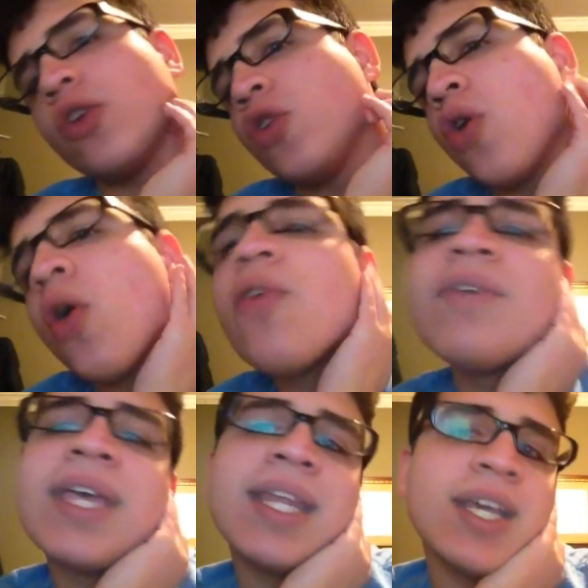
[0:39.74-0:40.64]
no
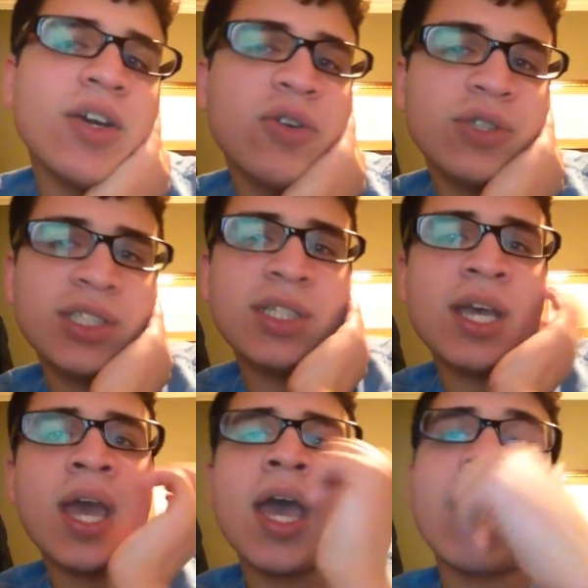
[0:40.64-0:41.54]
videos.
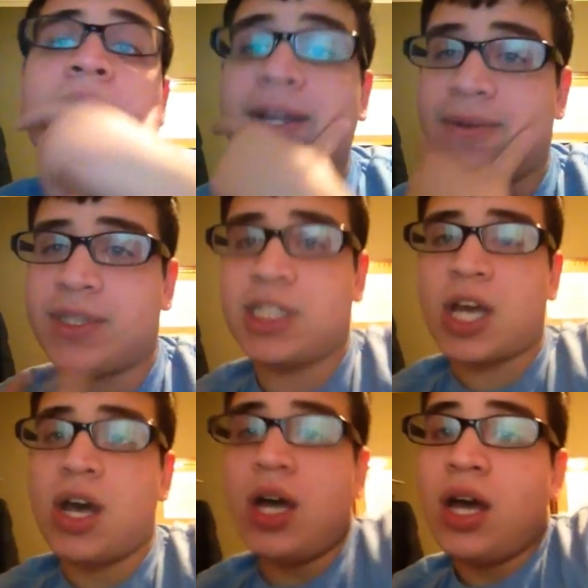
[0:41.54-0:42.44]
Anyways,
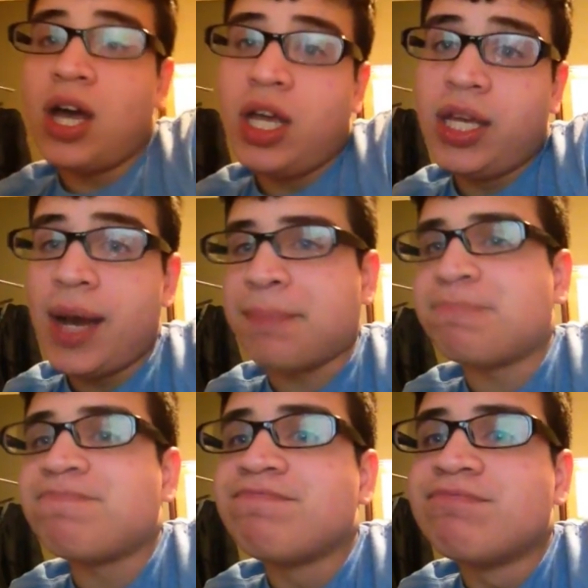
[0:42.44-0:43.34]
uh, yeah,
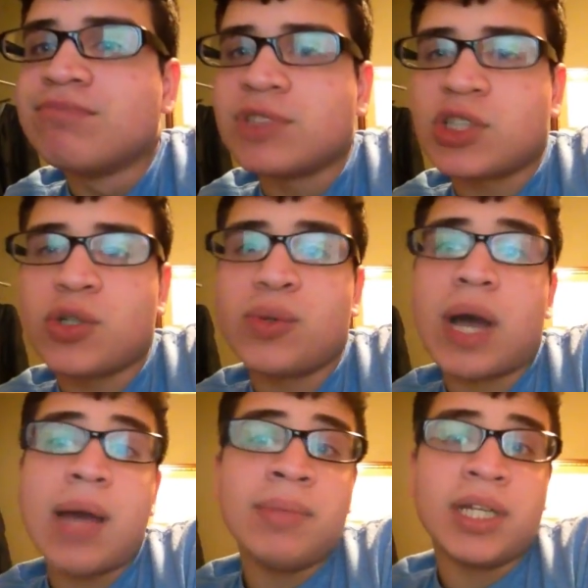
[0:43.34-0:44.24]
mm, so
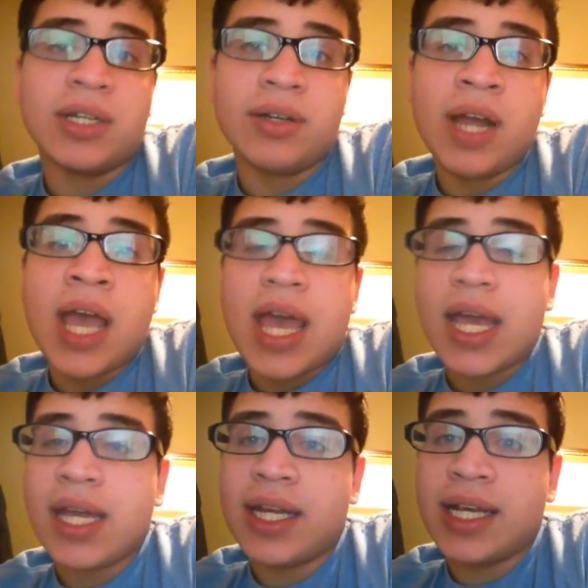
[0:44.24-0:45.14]
I'm here,
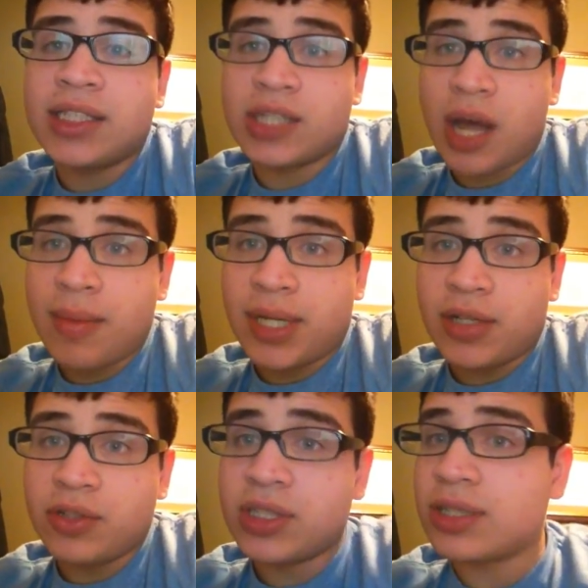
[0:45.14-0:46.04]
and as Nami
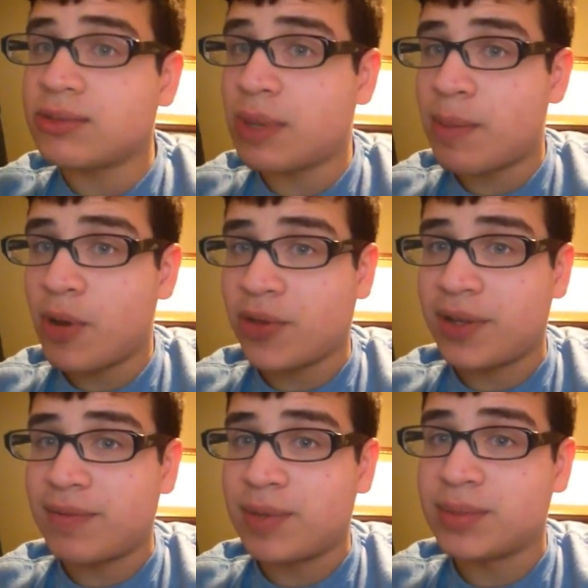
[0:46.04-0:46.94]
knows, because we both
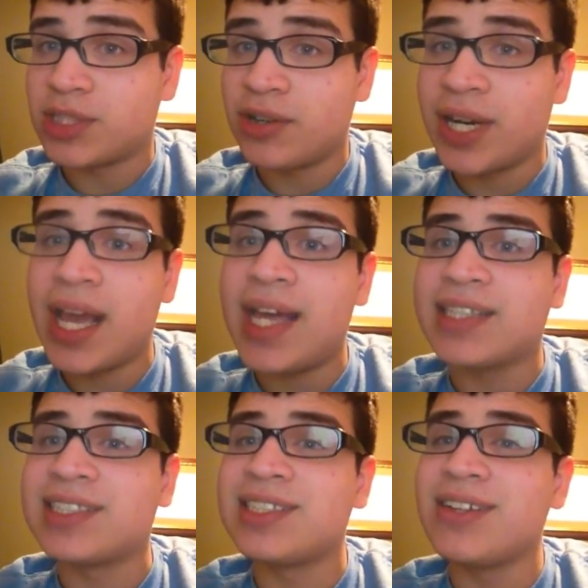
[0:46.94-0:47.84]
live in Missouri,
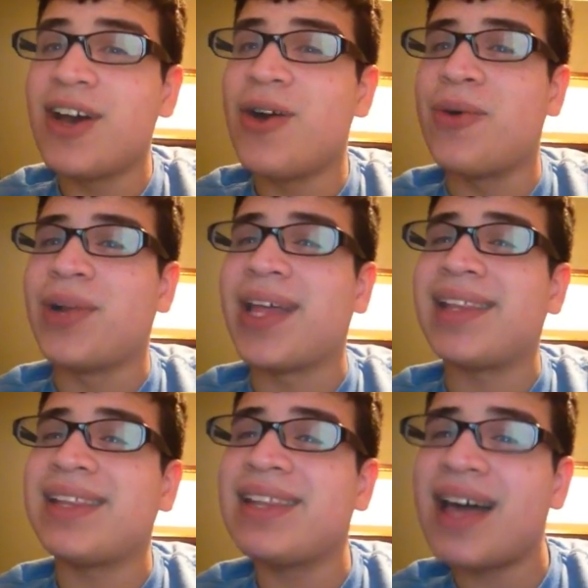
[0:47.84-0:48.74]
it snowed a
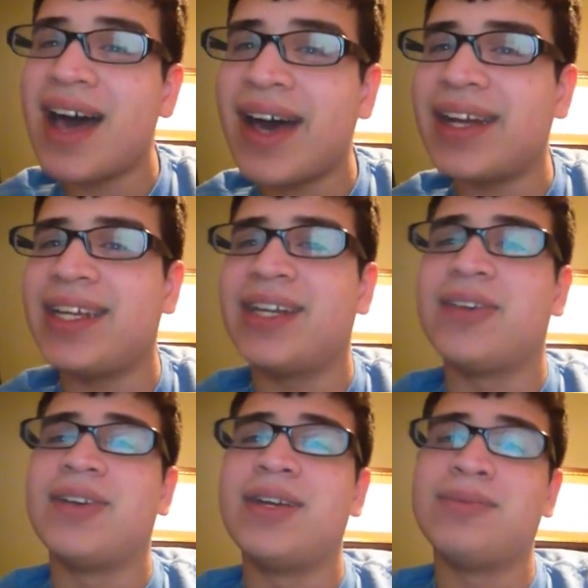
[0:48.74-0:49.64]
lot
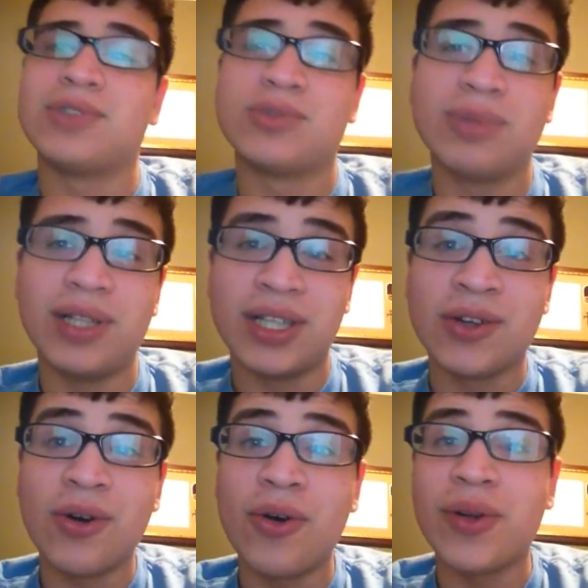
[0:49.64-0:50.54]
here, and it was really
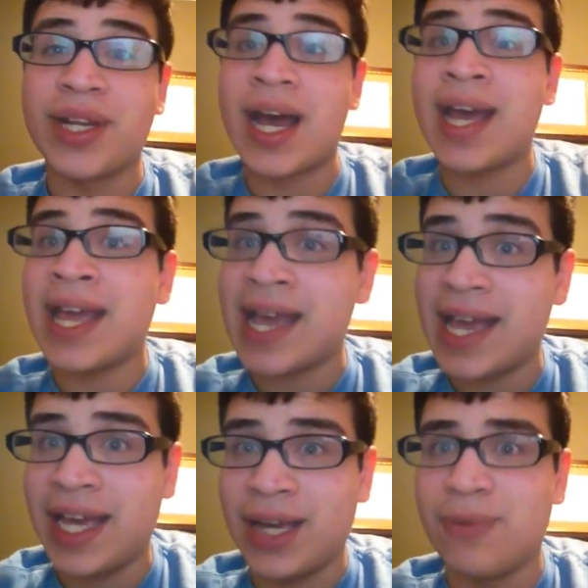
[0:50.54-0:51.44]
cold, and I
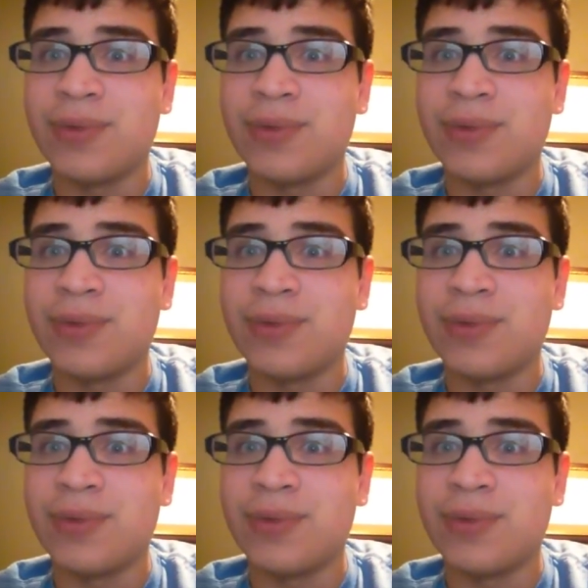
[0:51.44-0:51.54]
hate